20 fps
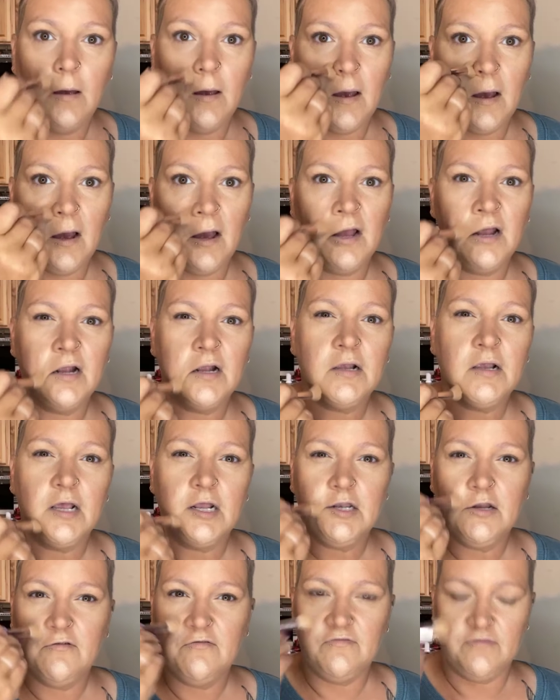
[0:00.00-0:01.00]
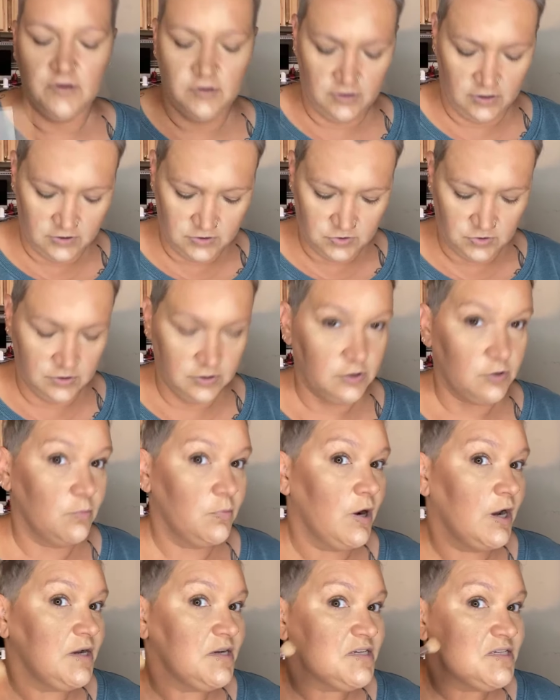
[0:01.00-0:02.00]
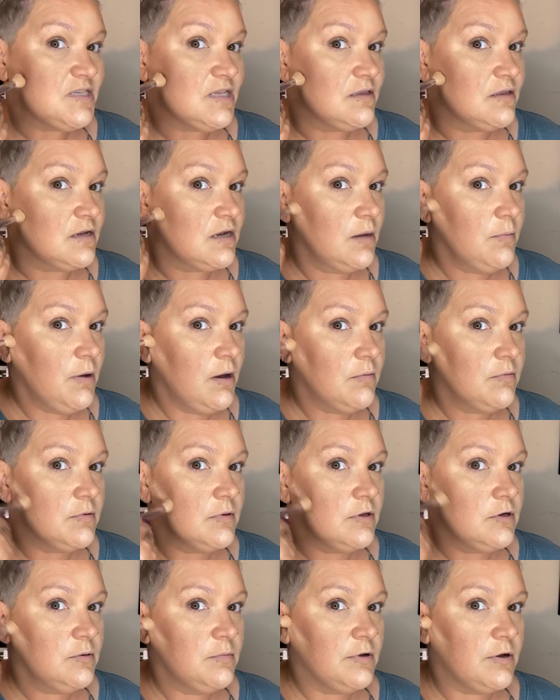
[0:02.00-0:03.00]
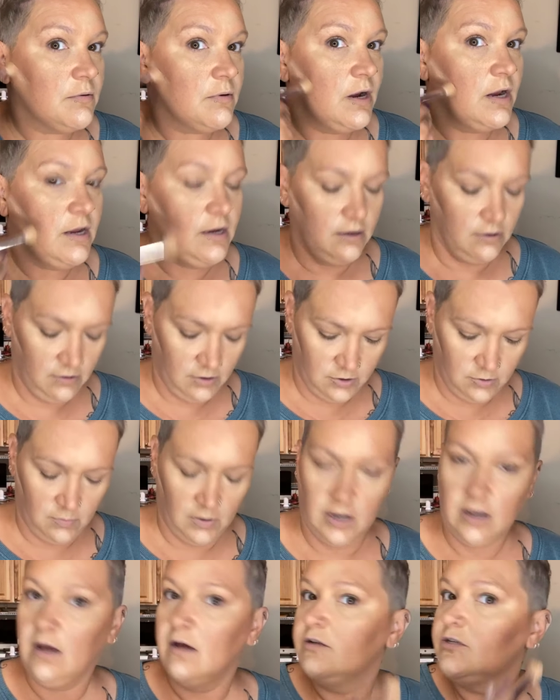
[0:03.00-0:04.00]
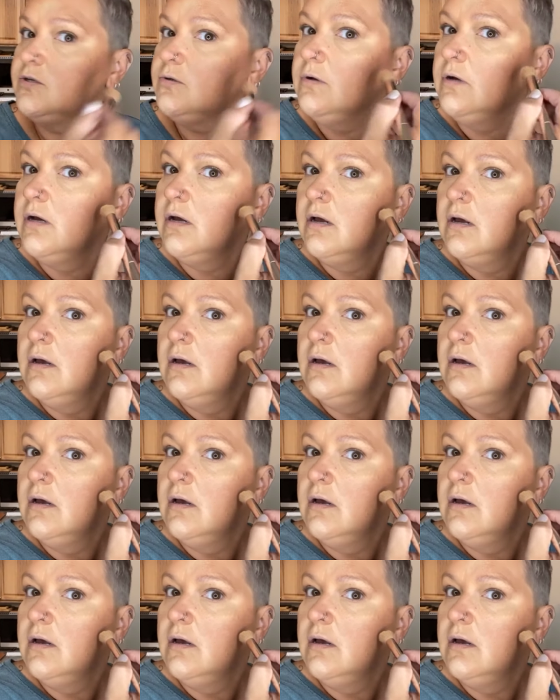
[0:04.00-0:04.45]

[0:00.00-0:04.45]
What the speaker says: I just like to fill those with a little brightness, and then I pop a little bit right here under my contour.